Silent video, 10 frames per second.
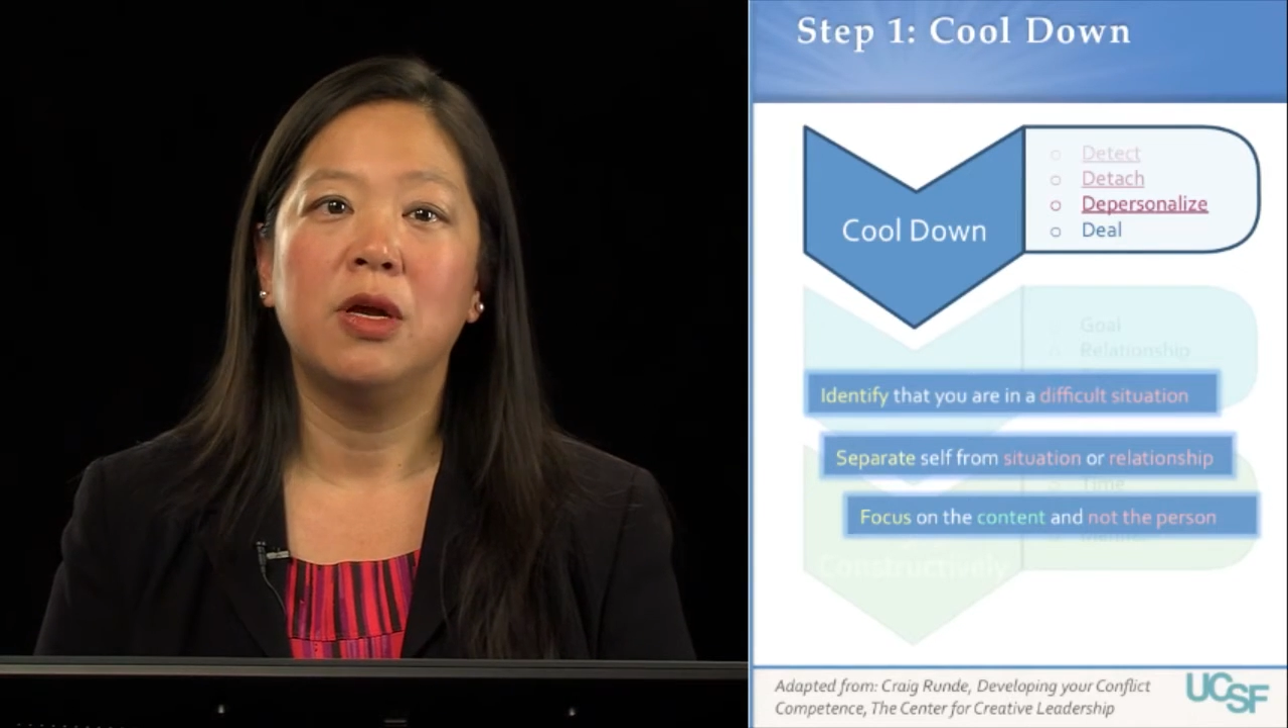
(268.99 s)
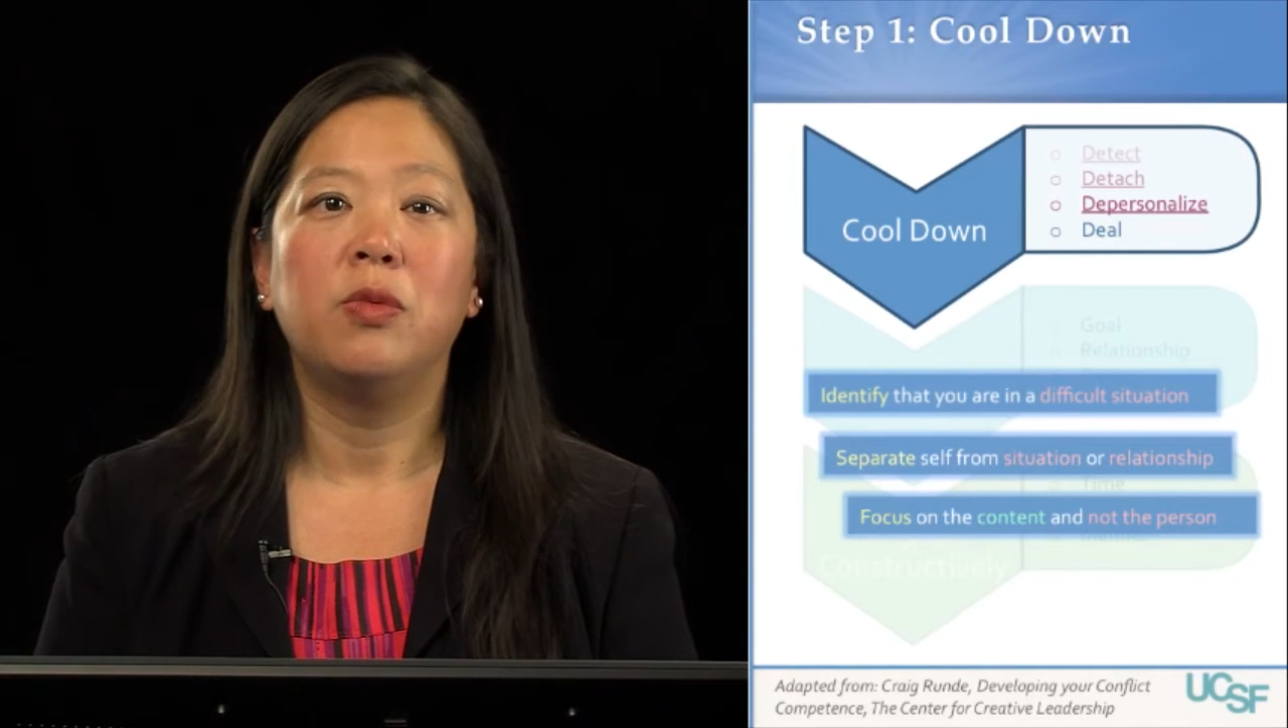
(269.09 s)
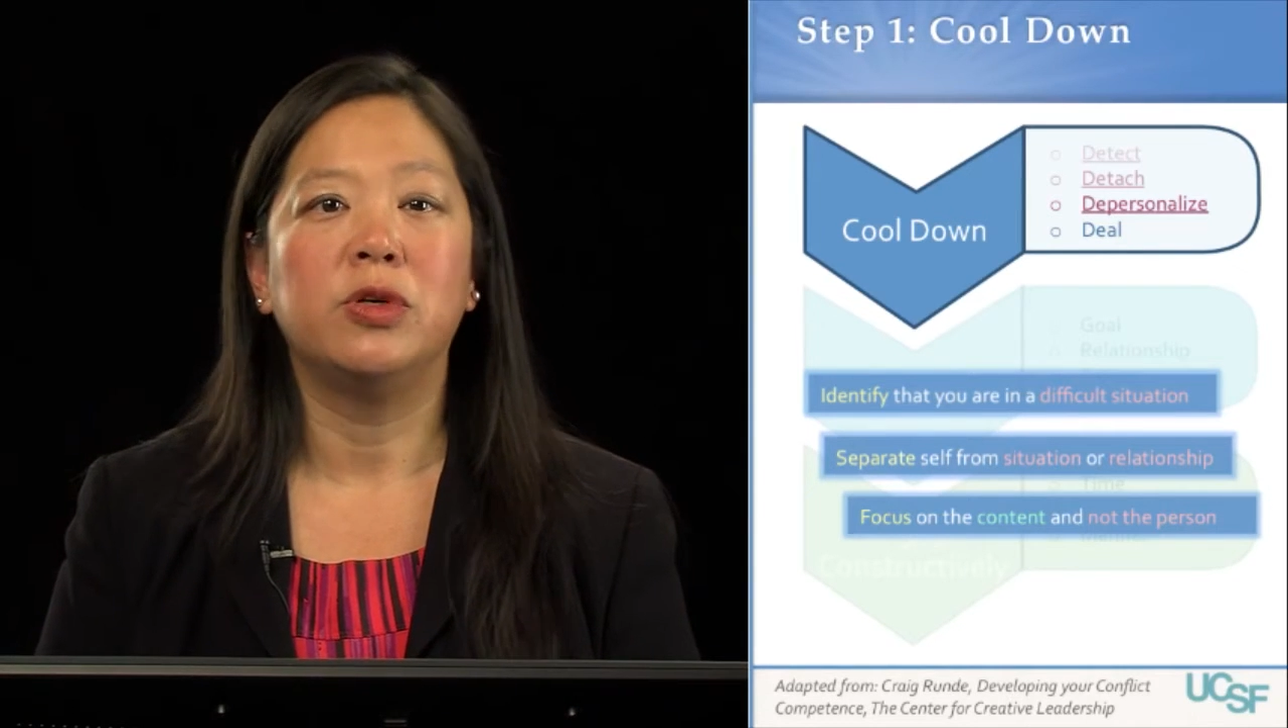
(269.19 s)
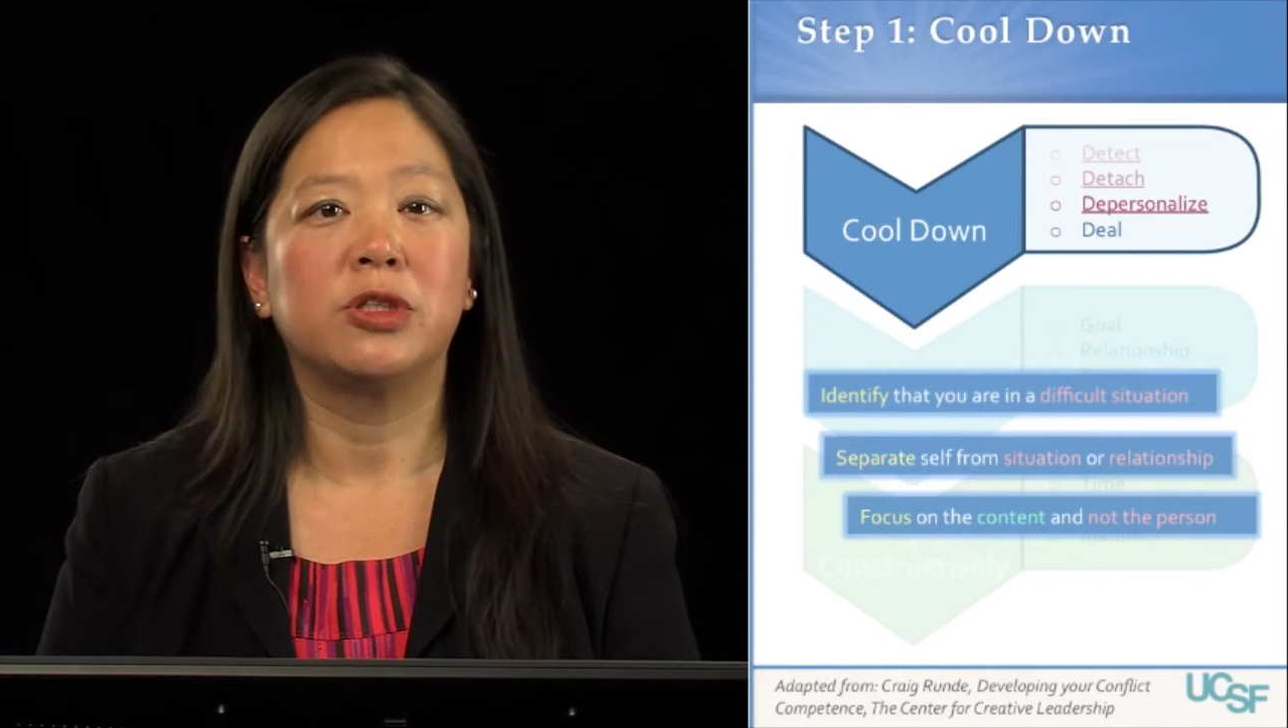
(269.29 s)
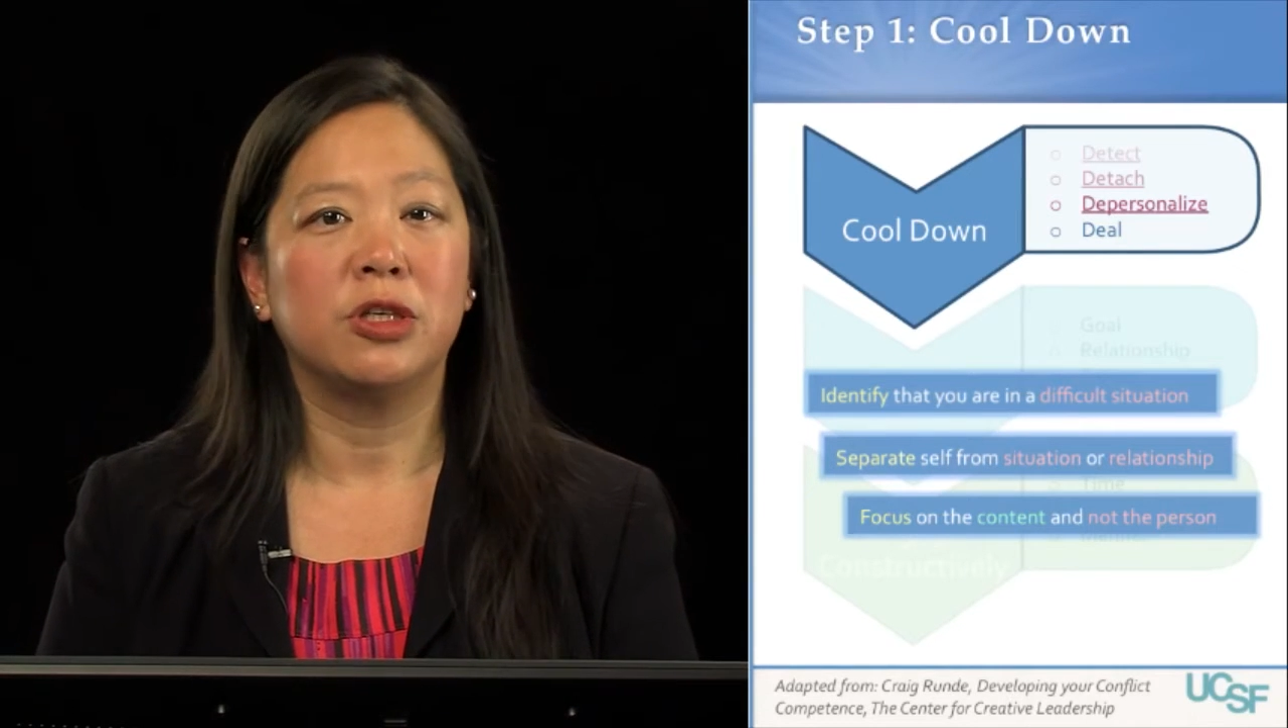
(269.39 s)

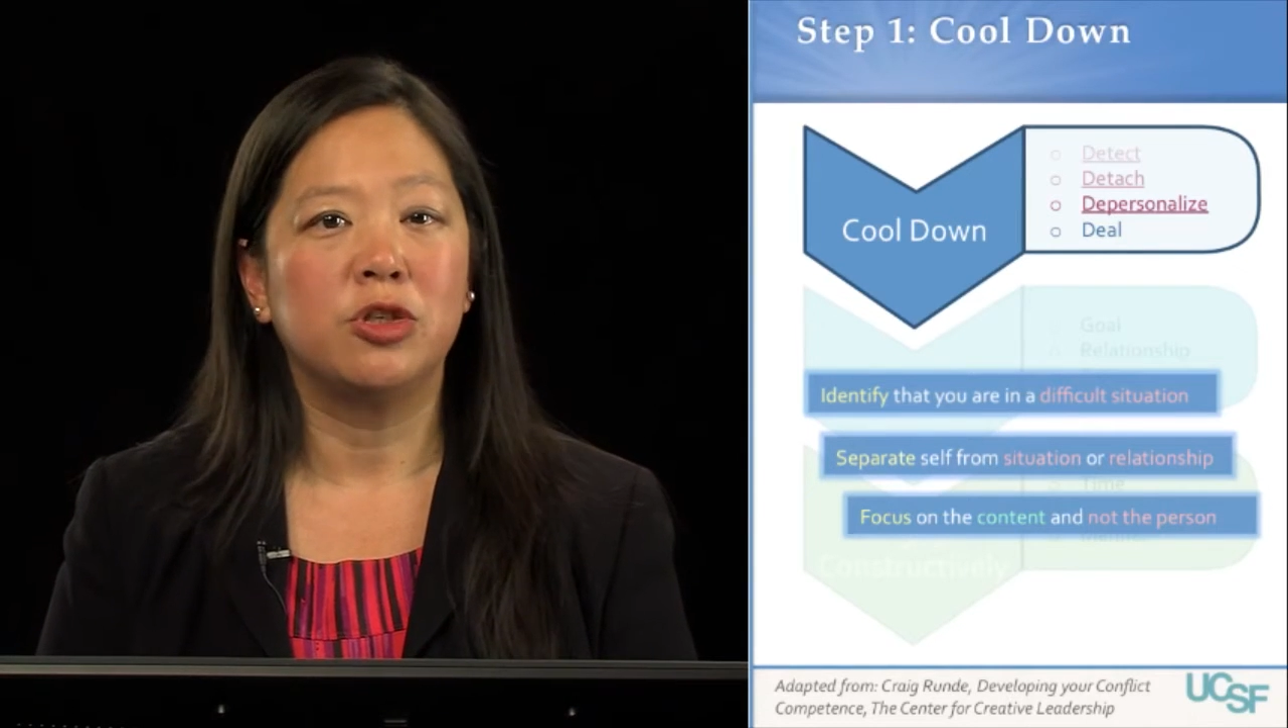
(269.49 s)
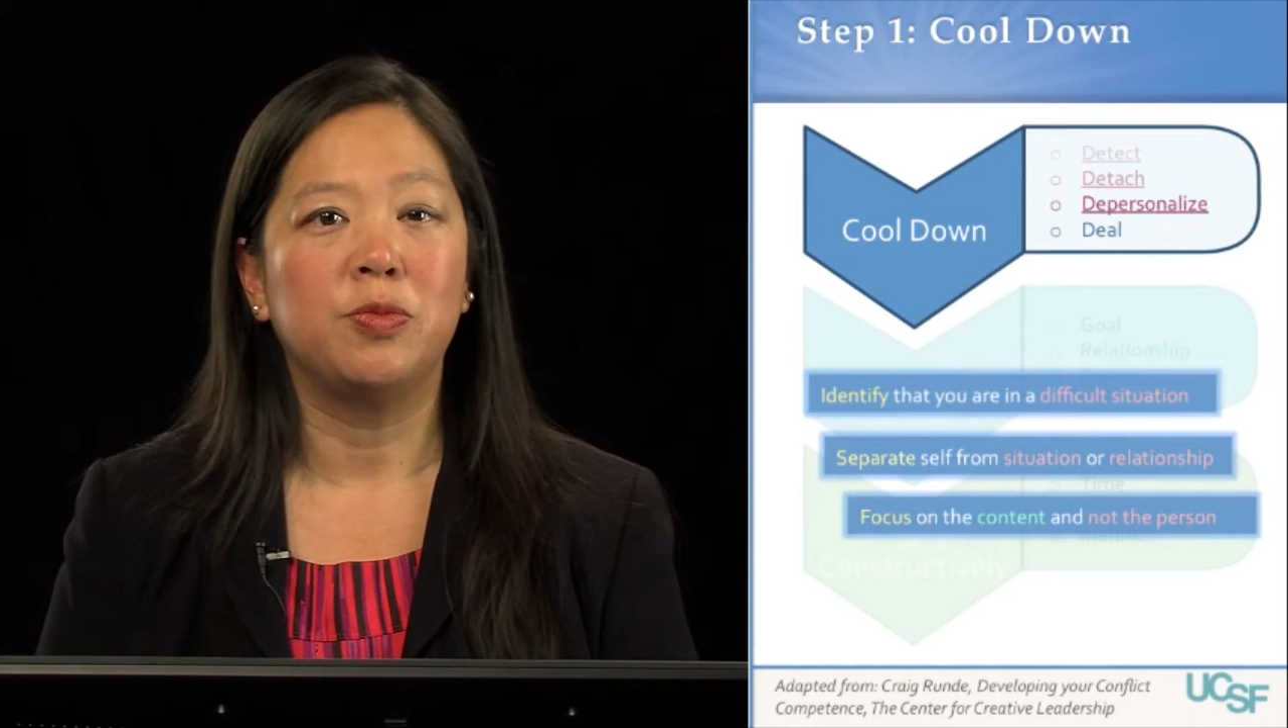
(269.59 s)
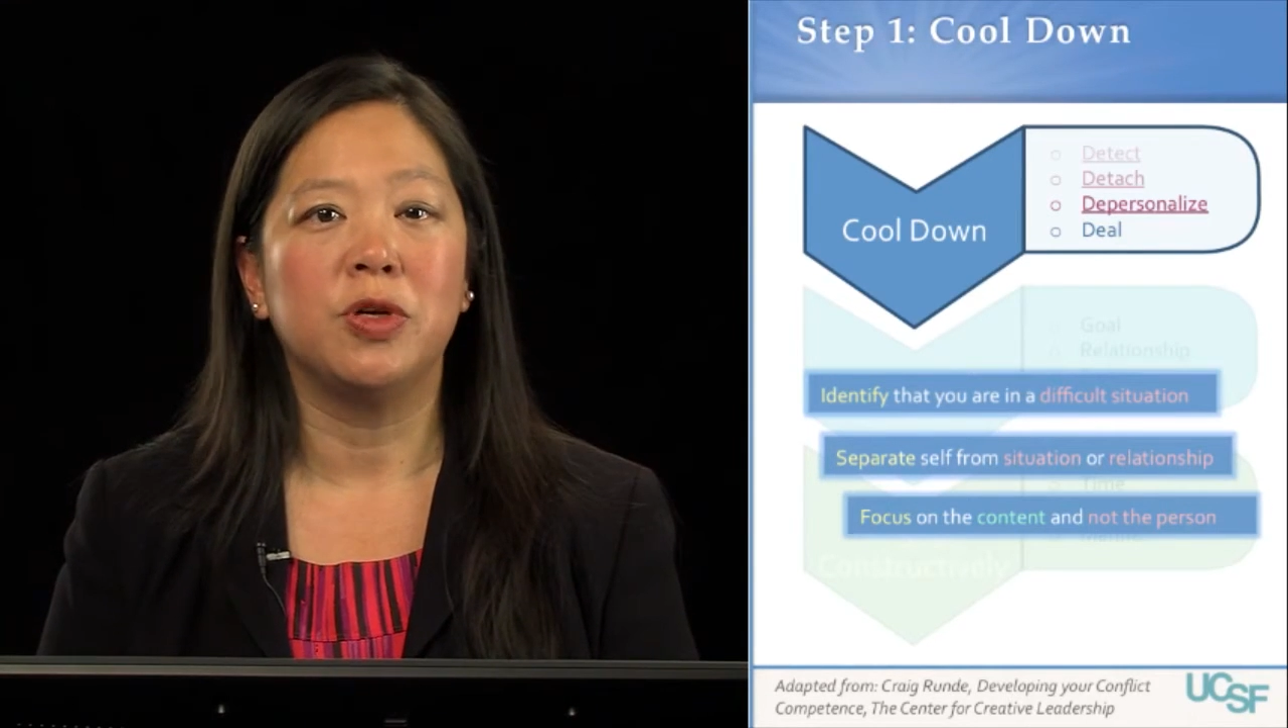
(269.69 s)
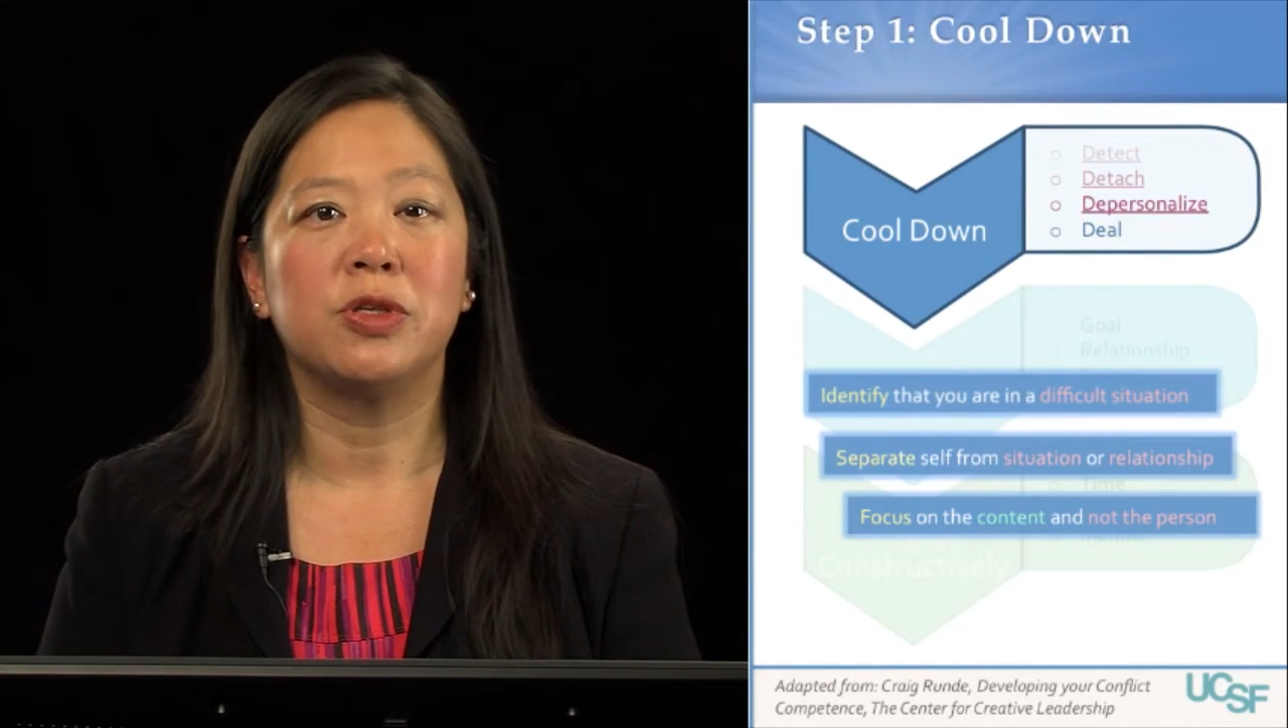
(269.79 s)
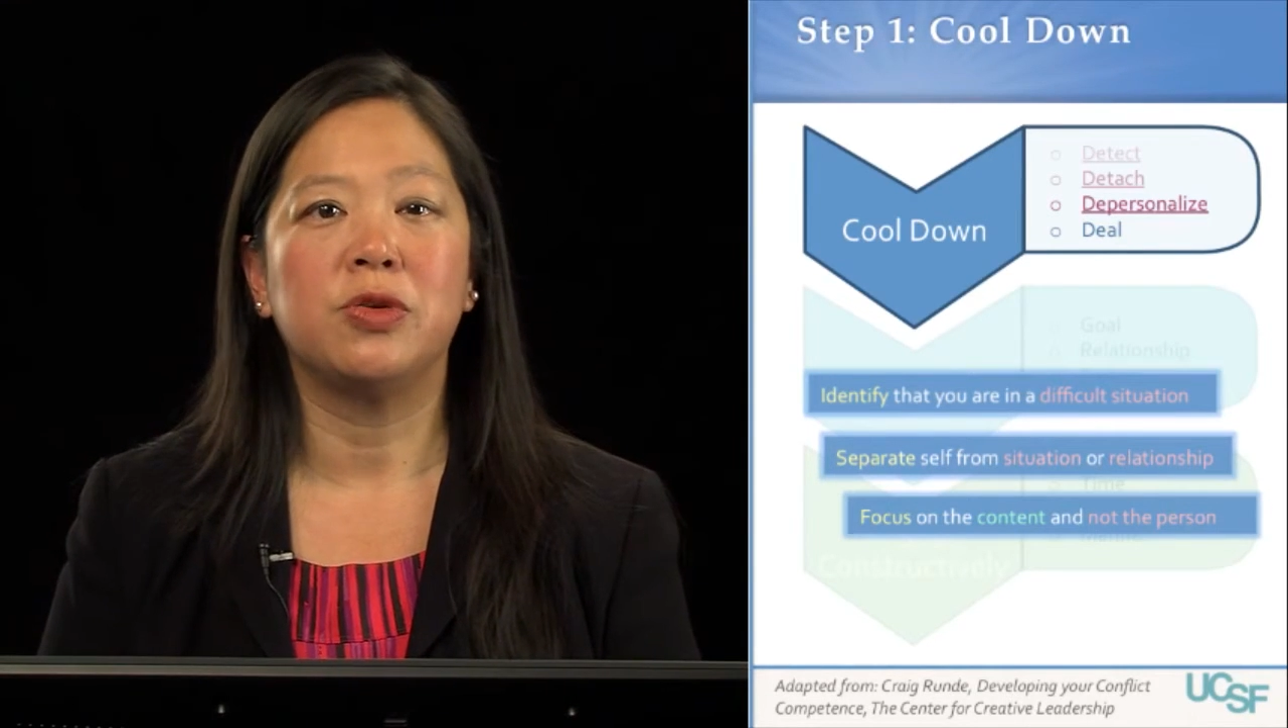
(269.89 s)
which contributes